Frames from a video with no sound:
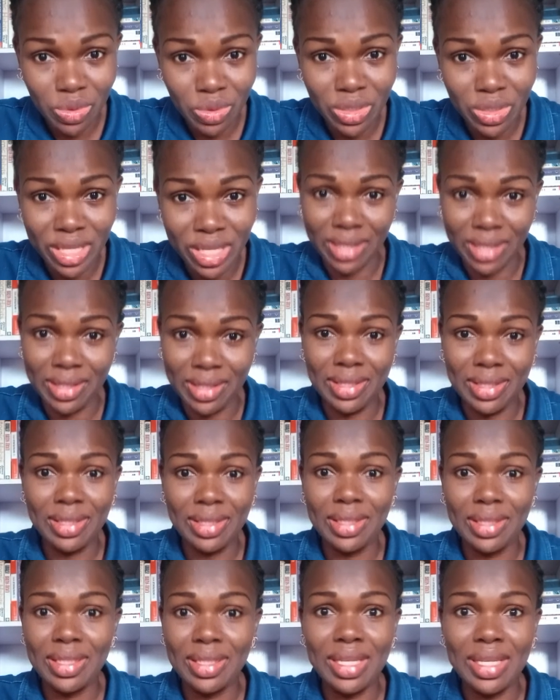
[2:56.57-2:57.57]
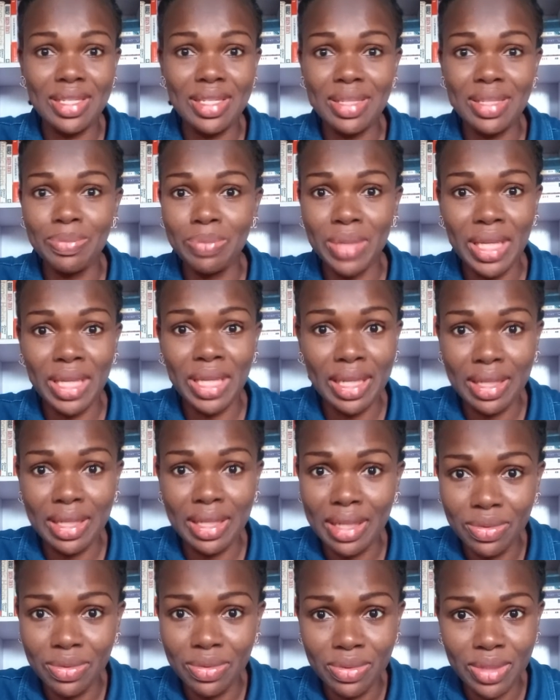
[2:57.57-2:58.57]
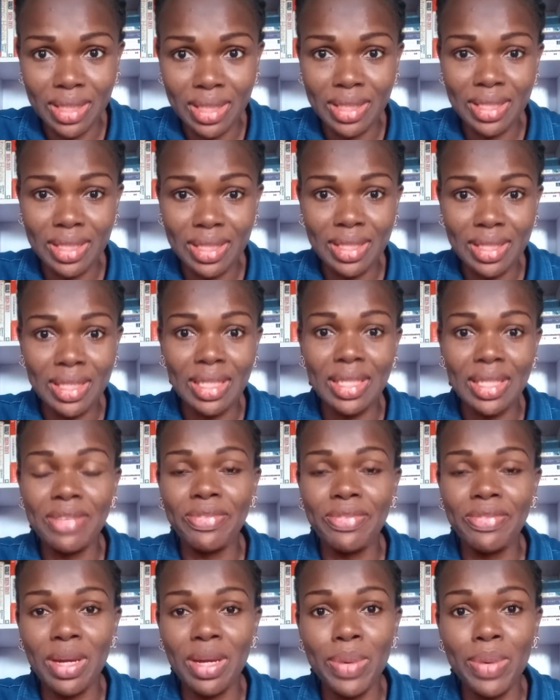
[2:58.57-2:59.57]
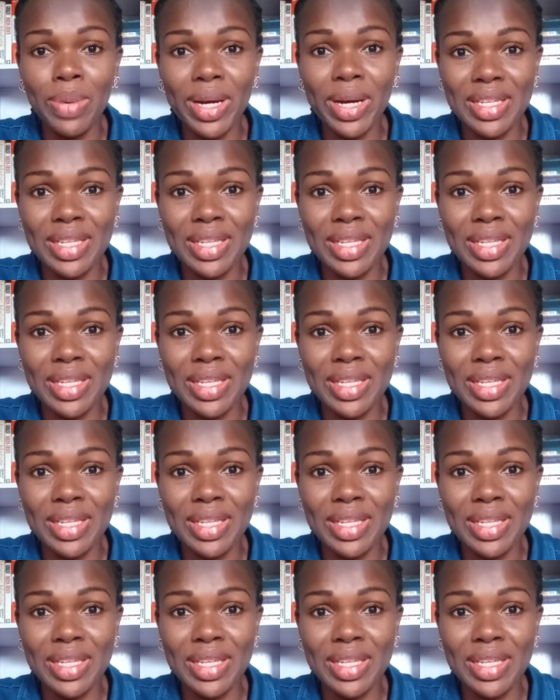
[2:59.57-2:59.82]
It hasn't been grounded. The fiber is